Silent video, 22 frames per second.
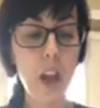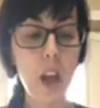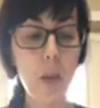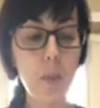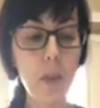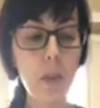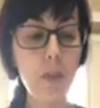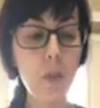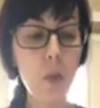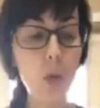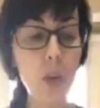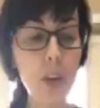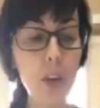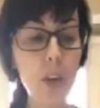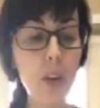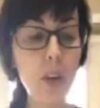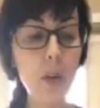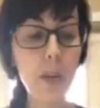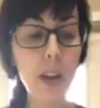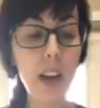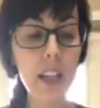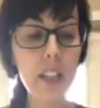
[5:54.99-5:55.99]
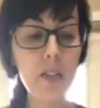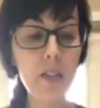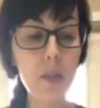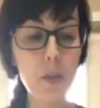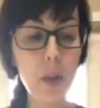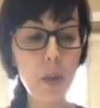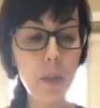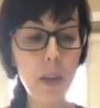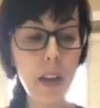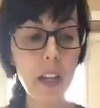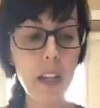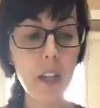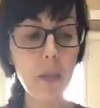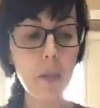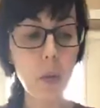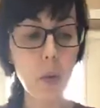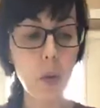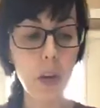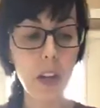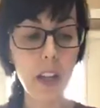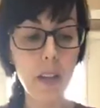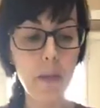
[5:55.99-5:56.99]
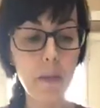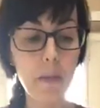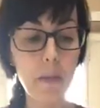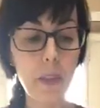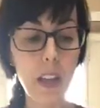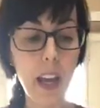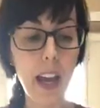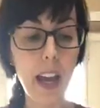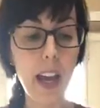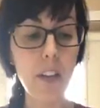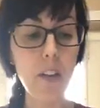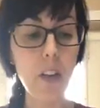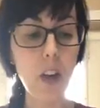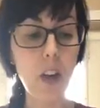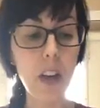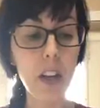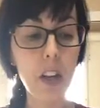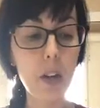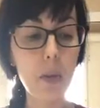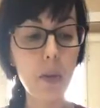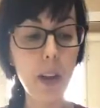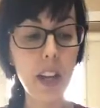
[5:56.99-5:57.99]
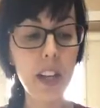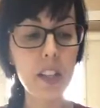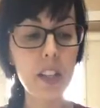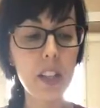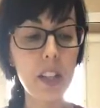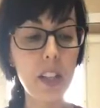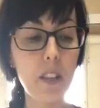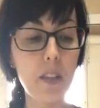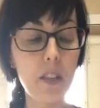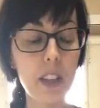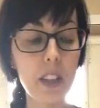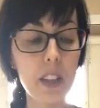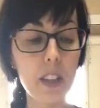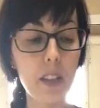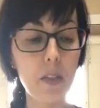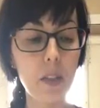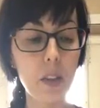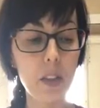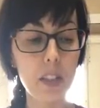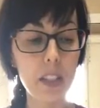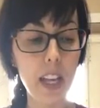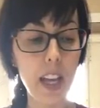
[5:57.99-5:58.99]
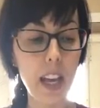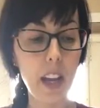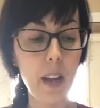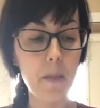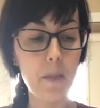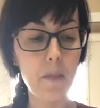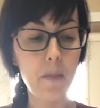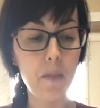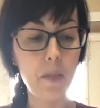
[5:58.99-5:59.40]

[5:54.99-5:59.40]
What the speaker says: Before you arise from your bed in the morning, I have already arranged the events of your day.